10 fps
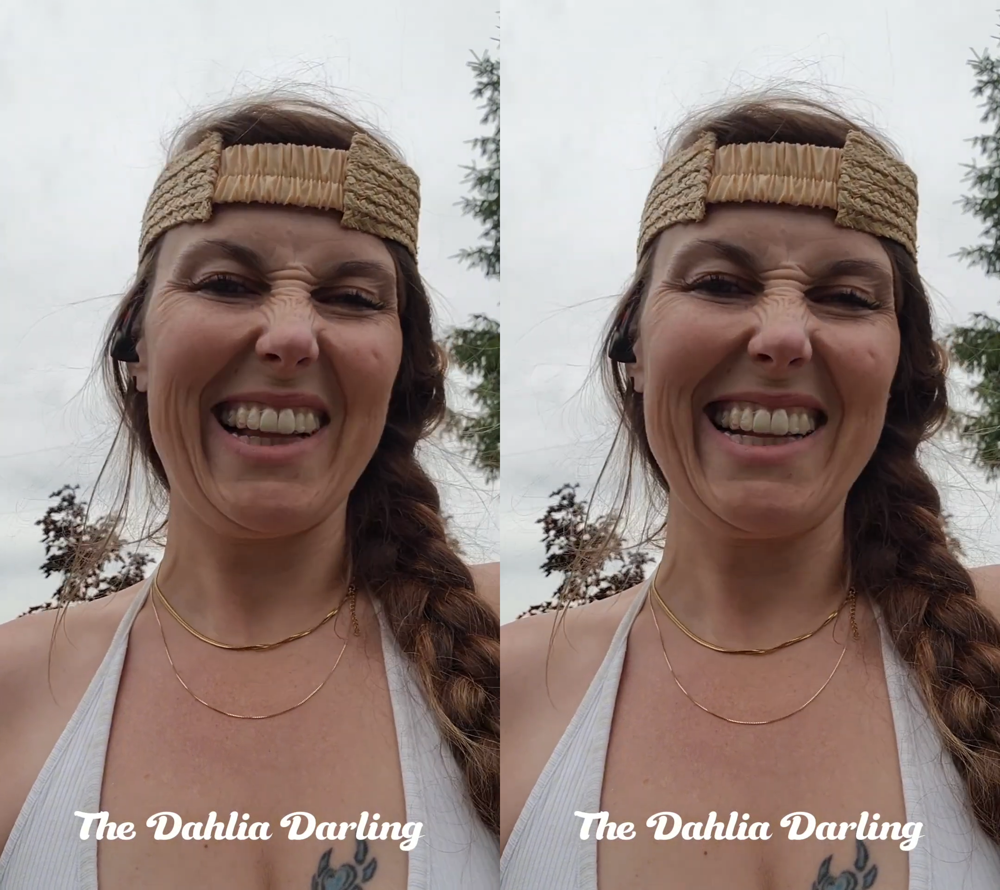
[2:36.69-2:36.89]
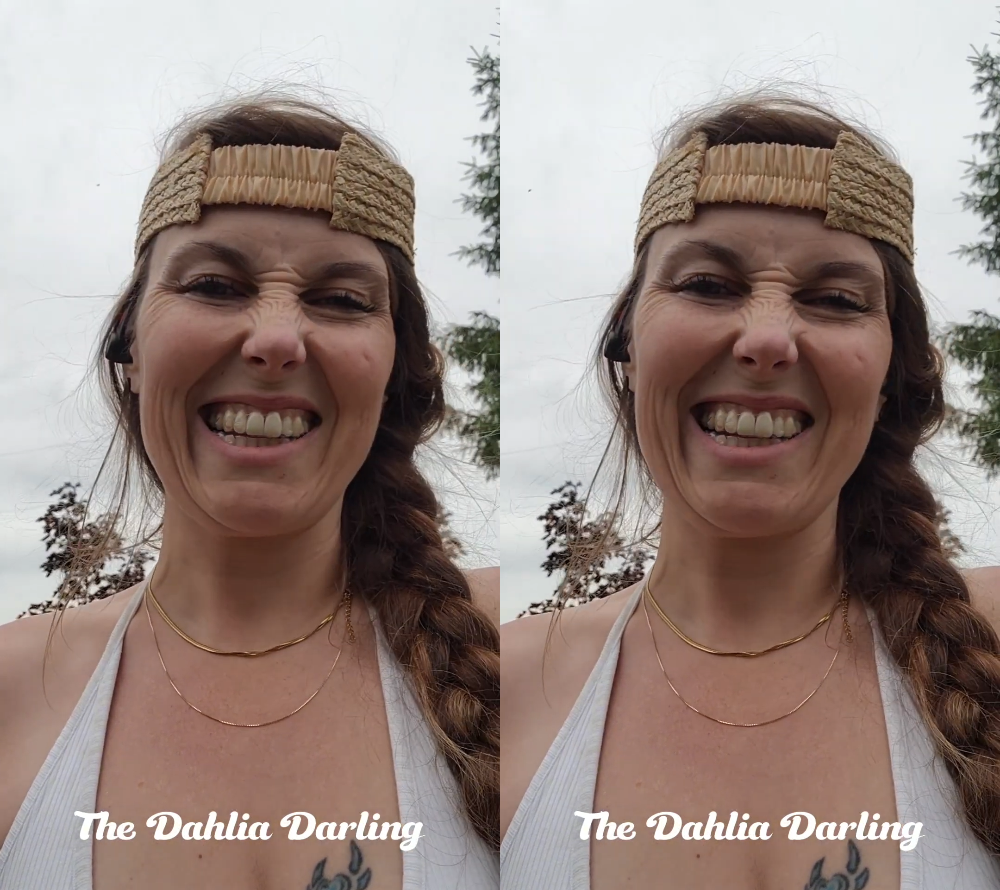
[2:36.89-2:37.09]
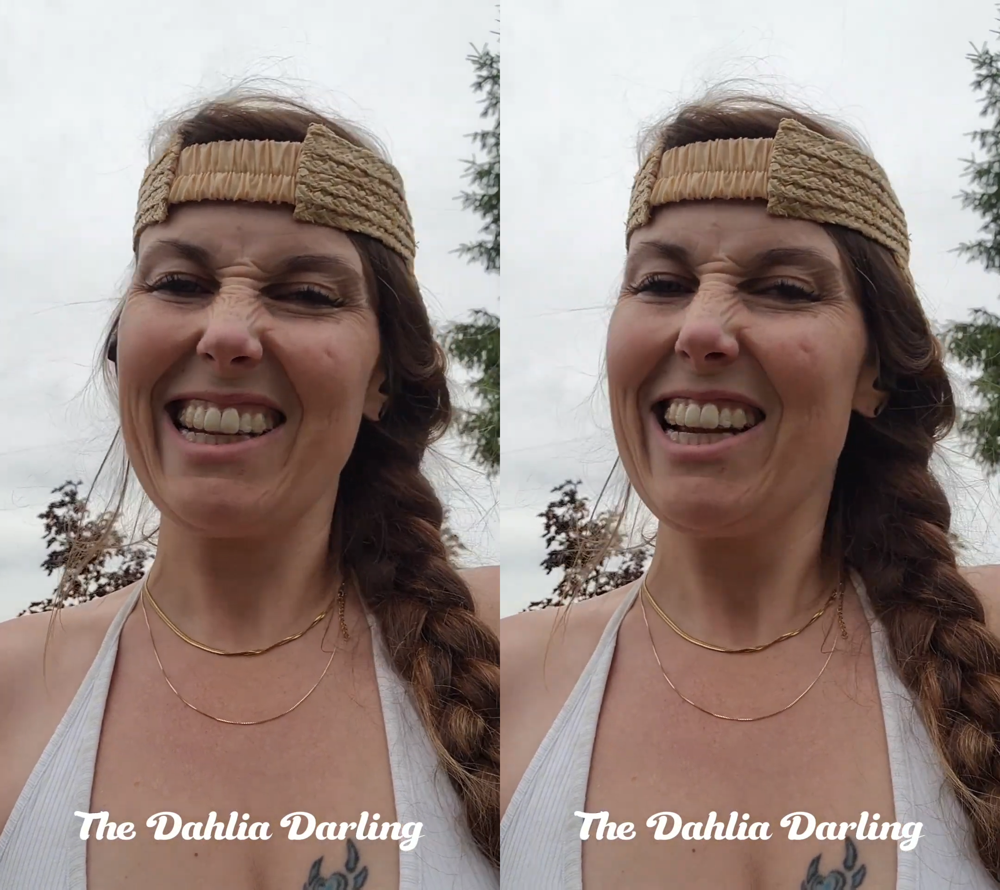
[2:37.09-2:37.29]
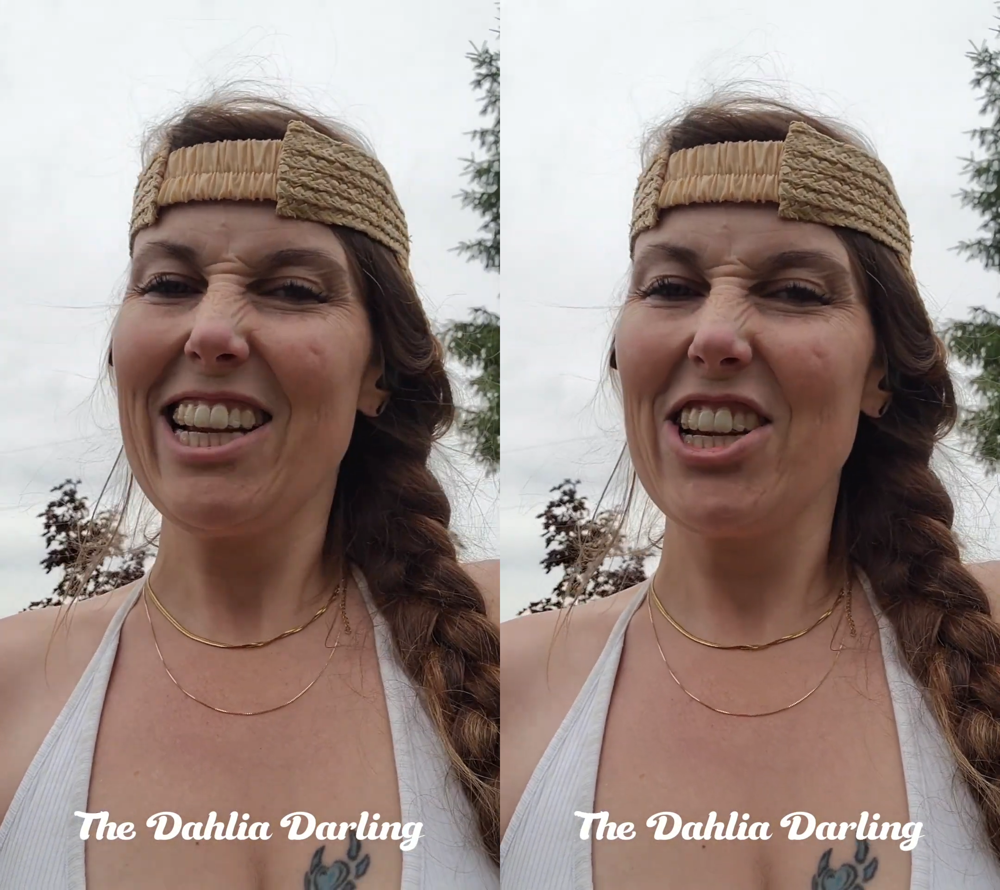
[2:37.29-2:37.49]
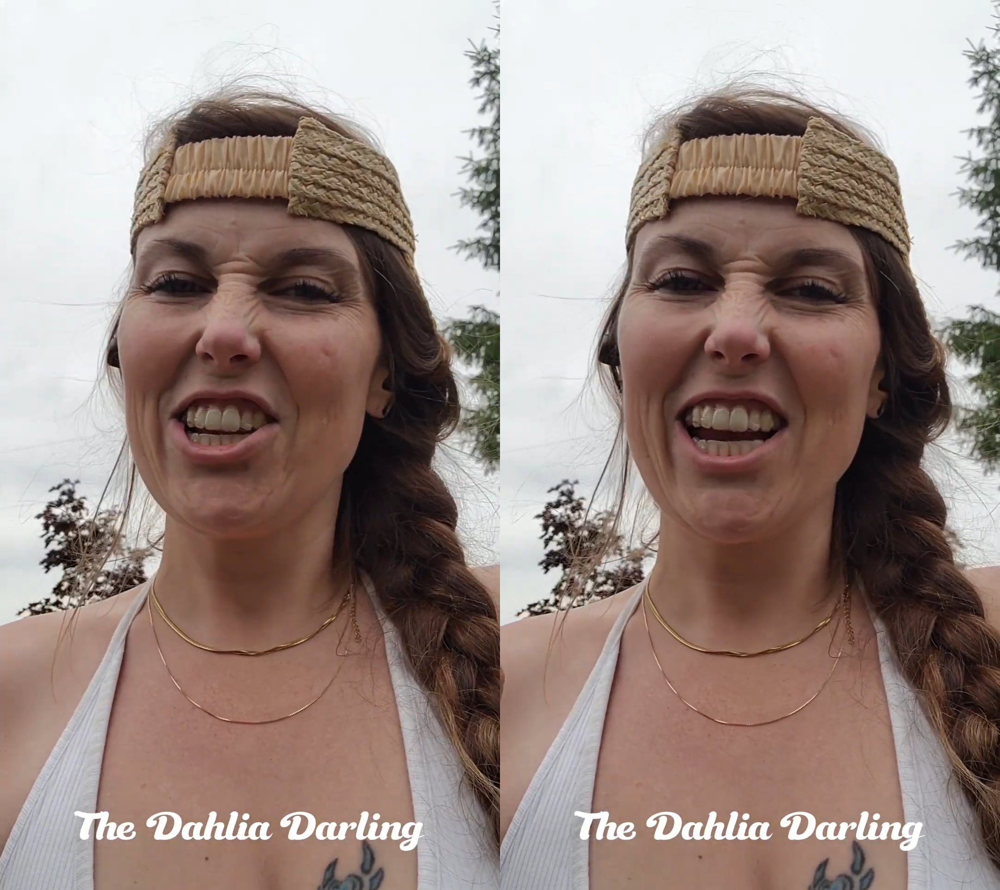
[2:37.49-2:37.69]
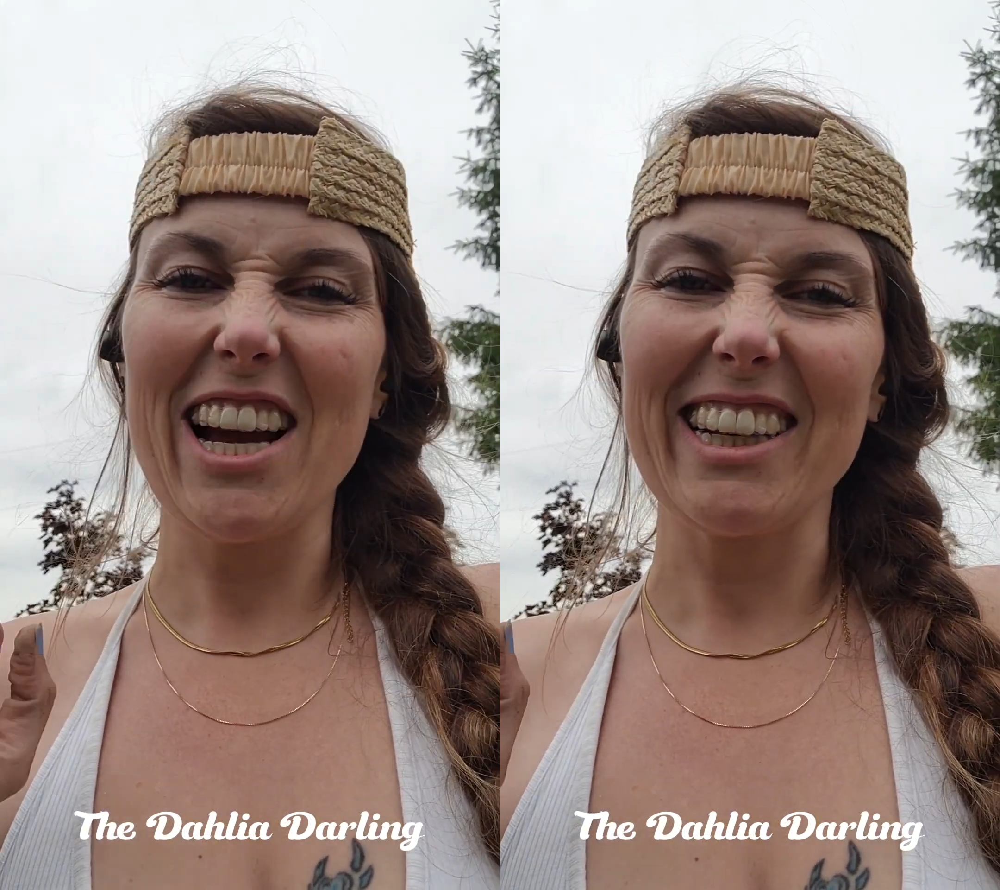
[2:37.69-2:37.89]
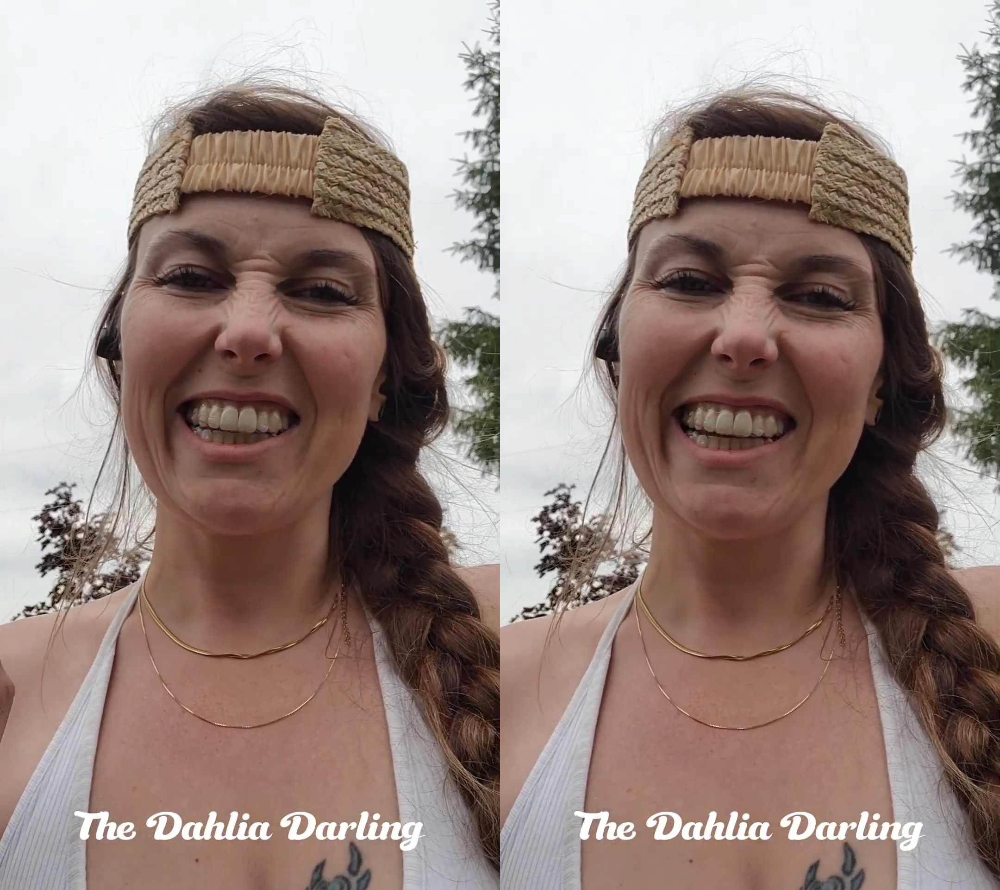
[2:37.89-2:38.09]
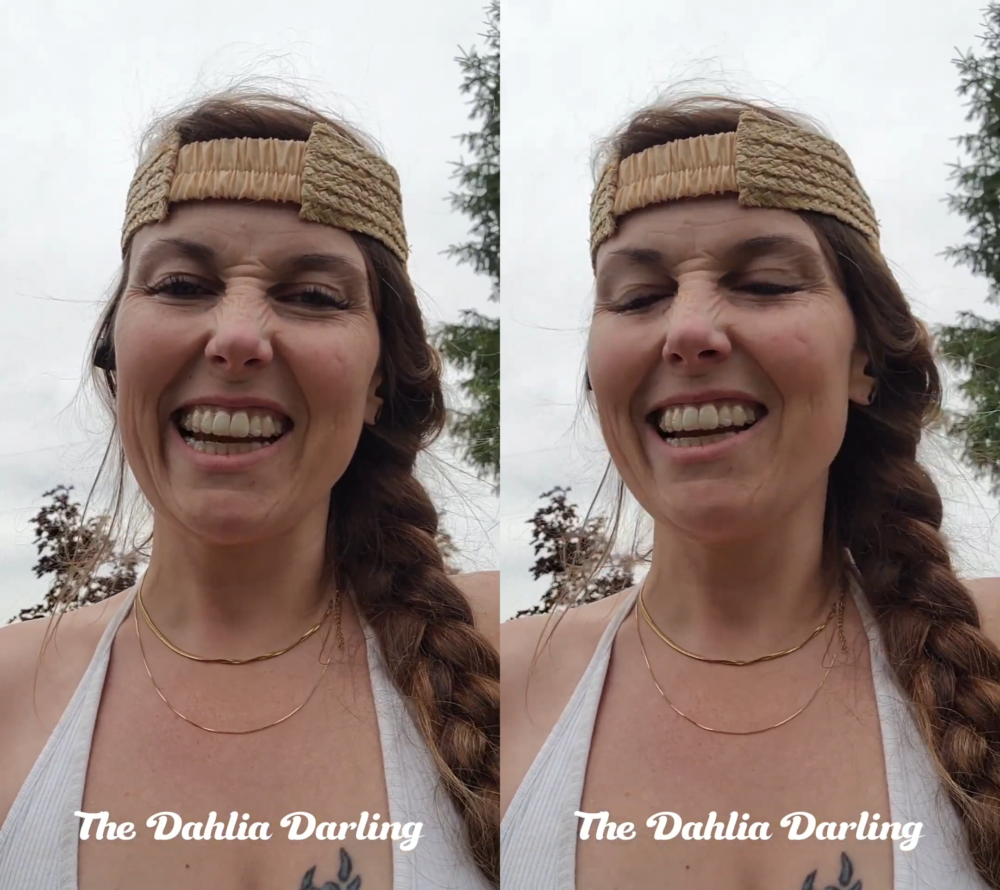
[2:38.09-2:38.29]
that's an she
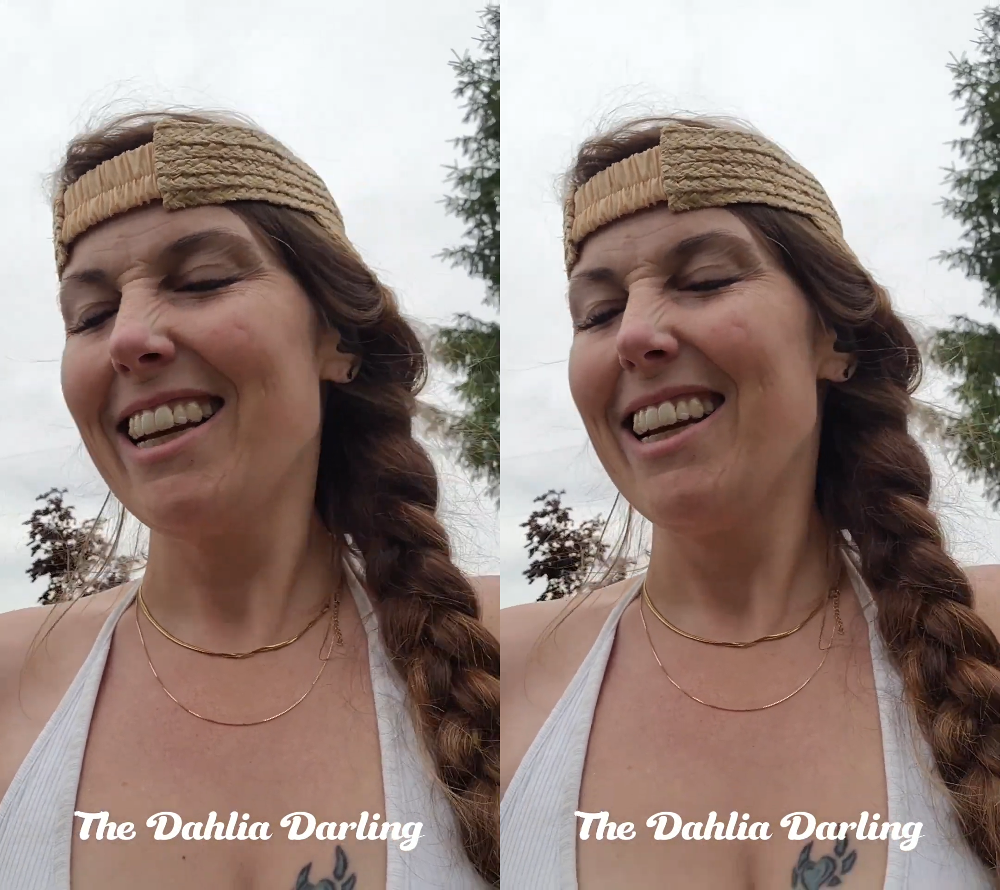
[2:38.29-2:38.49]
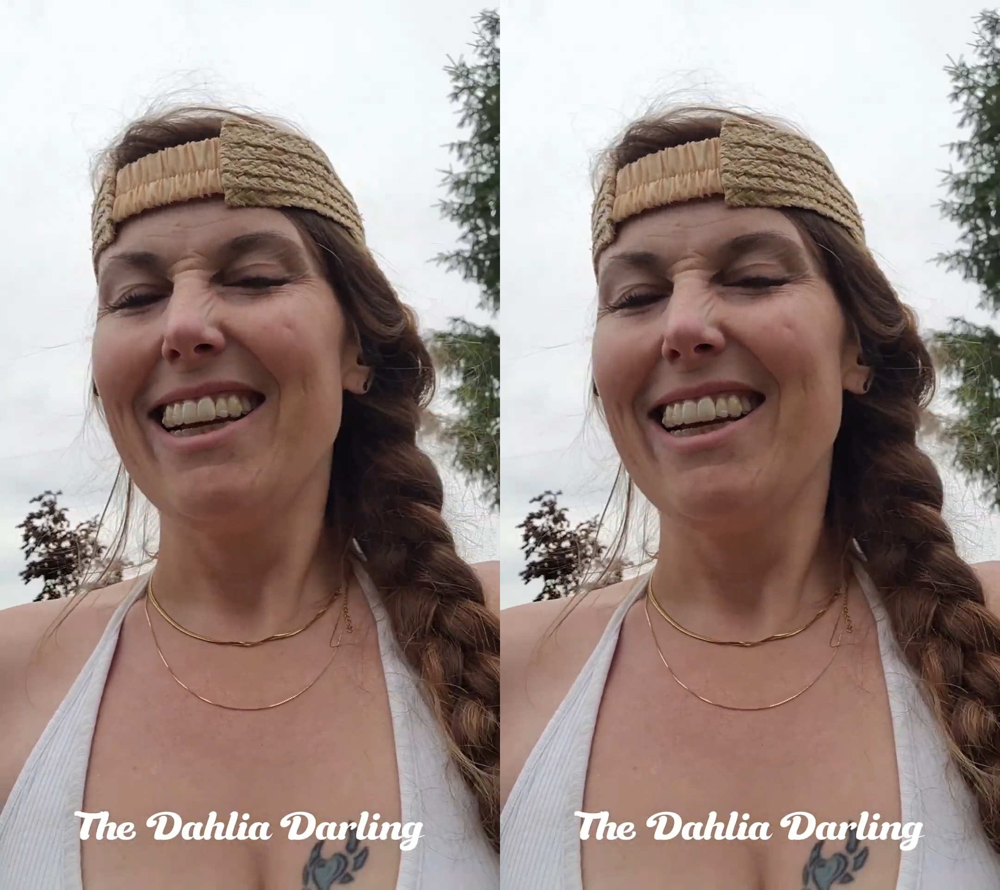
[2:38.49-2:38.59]
ugly,